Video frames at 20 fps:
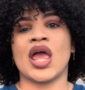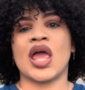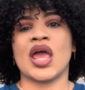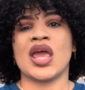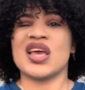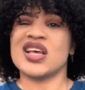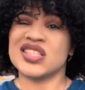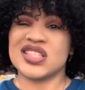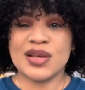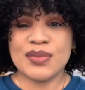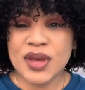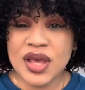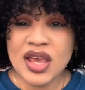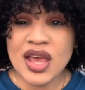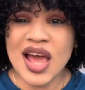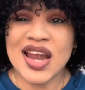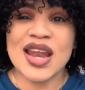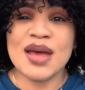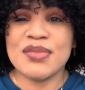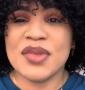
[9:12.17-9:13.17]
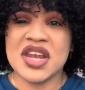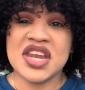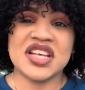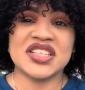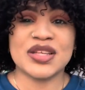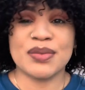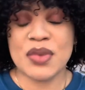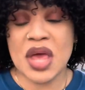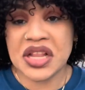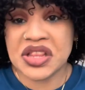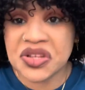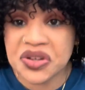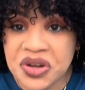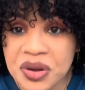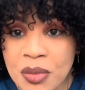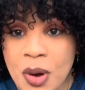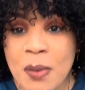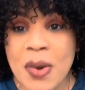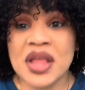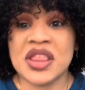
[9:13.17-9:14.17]
You see me? Them the days of me I tell
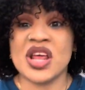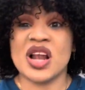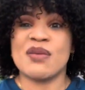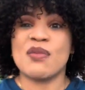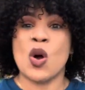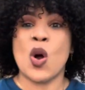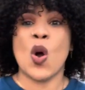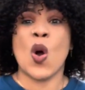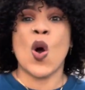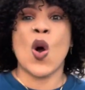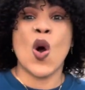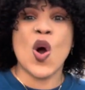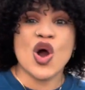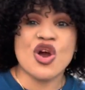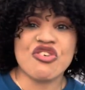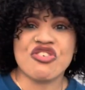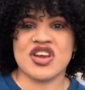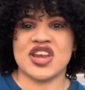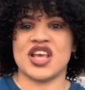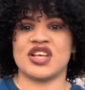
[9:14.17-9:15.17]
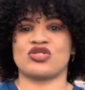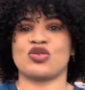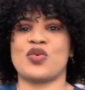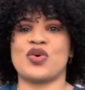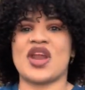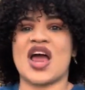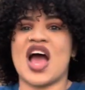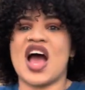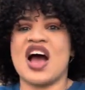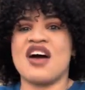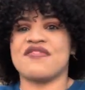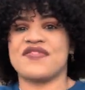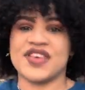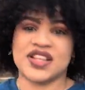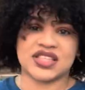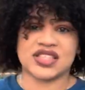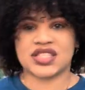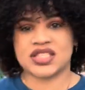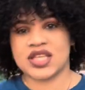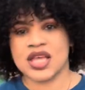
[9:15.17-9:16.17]
them about. Me tell about hunger days, I wanna have
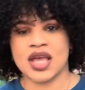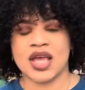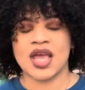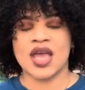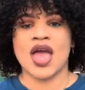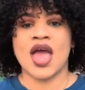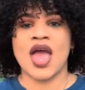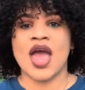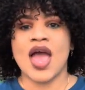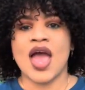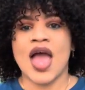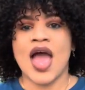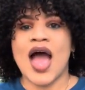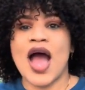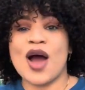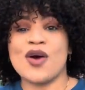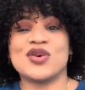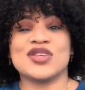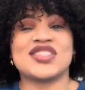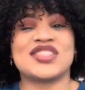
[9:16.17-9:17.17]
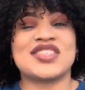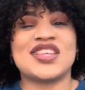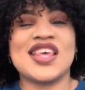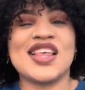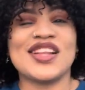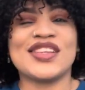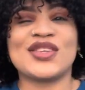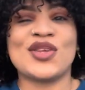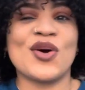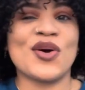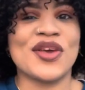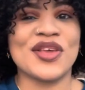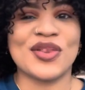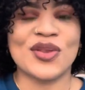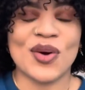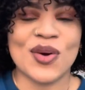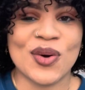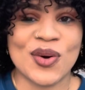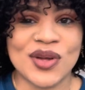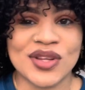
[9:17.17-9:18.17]
it. I will still talk it
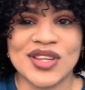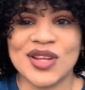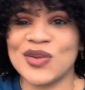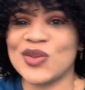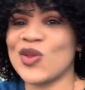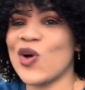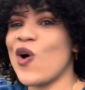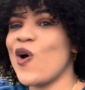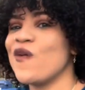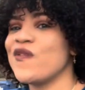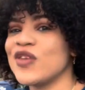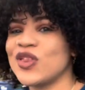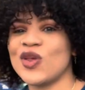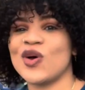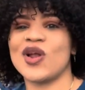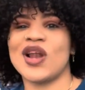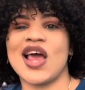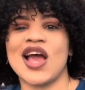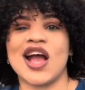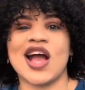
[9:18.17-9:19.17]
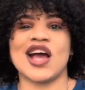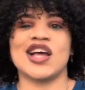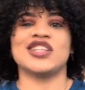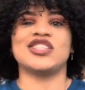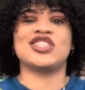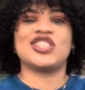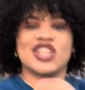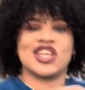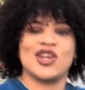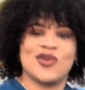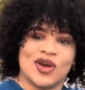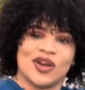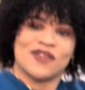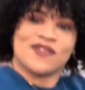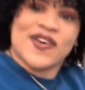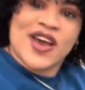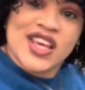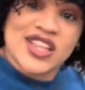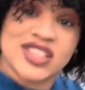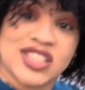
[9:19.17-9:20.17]
out. Tough it out like a G. You wanna
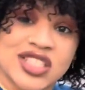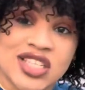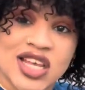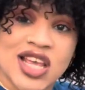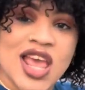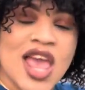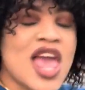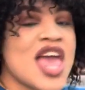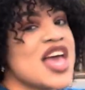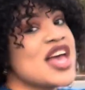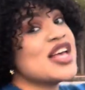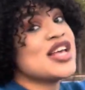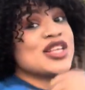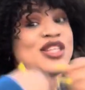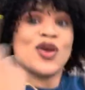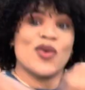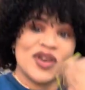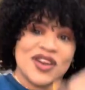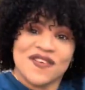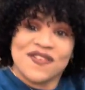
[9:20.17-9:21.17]
fight? You wanna